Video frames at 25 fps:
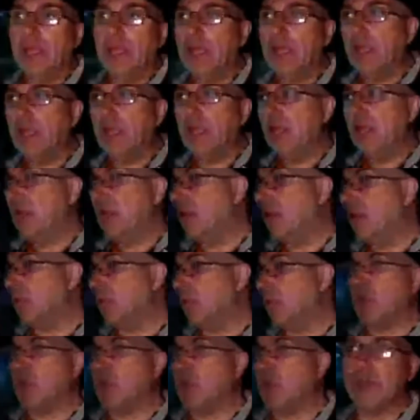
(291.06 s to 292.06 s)
will go in the
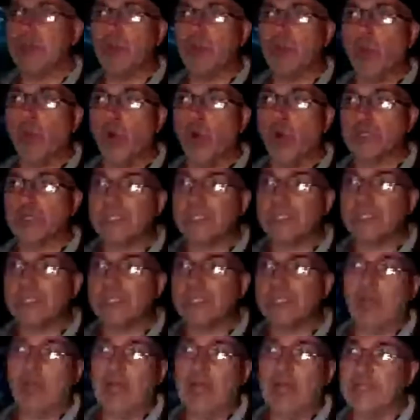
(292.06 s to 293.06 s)
water and
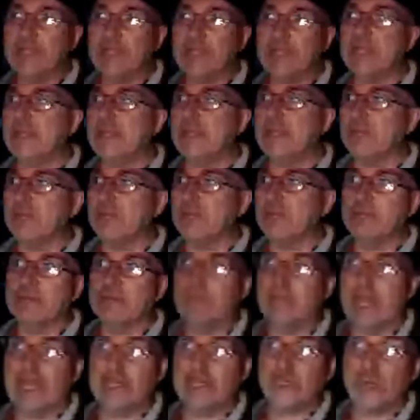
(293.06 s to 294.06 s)
the
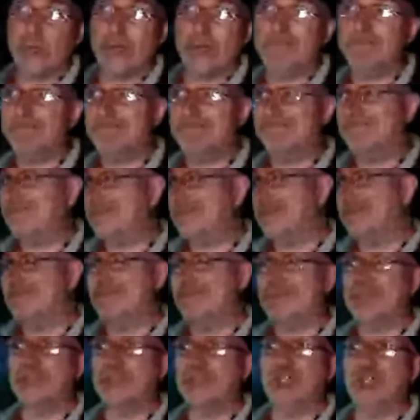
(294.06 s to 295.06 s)

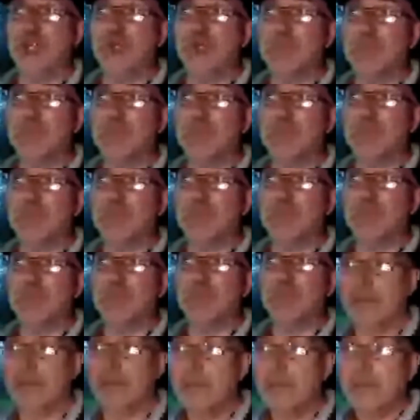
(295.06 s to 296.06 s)
tubes stay up.
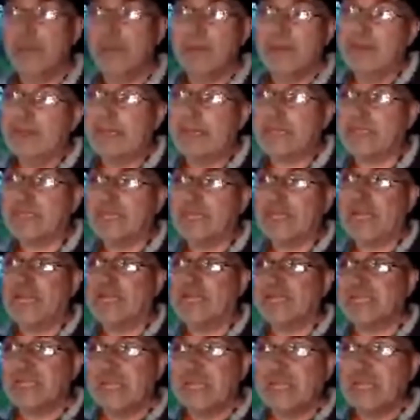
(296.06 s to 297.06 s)
That's the next thing,
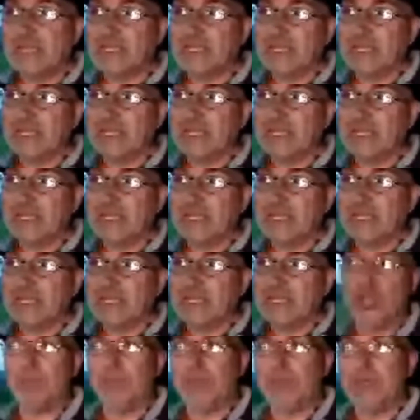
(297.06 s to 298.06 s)
is like pump the tubes
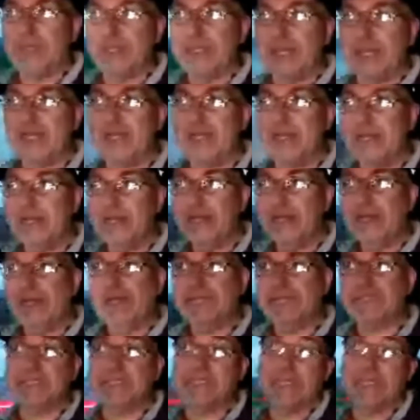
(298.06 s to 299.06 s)
up and
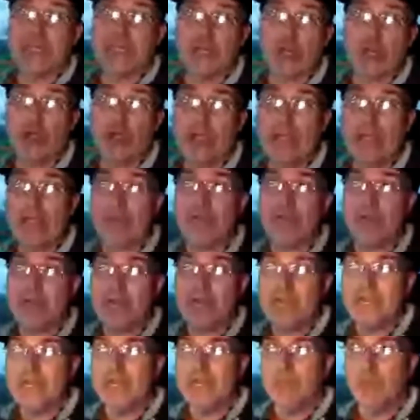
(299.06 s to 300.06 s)
has it still got air
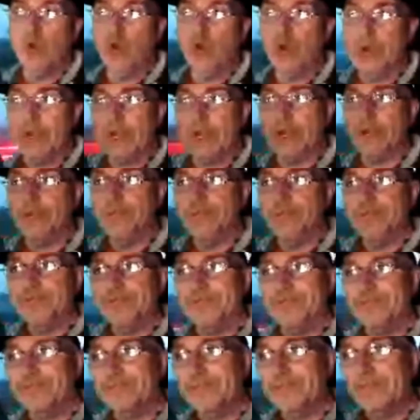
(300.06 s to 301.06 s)
in the morning?
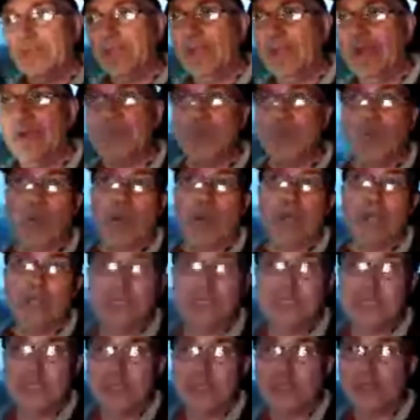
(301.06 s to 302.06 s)

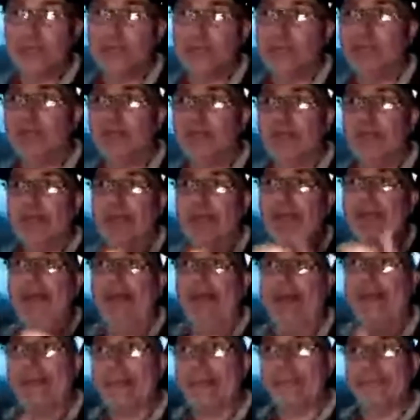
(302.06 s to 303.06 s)
Otherwise,
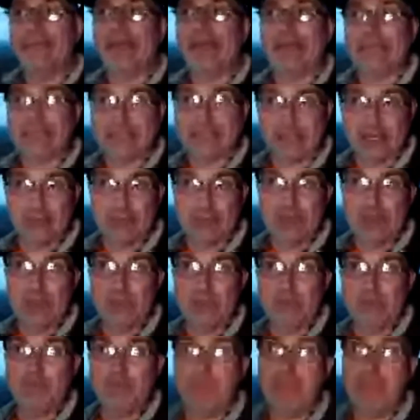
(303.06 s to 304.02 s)
that's going to be a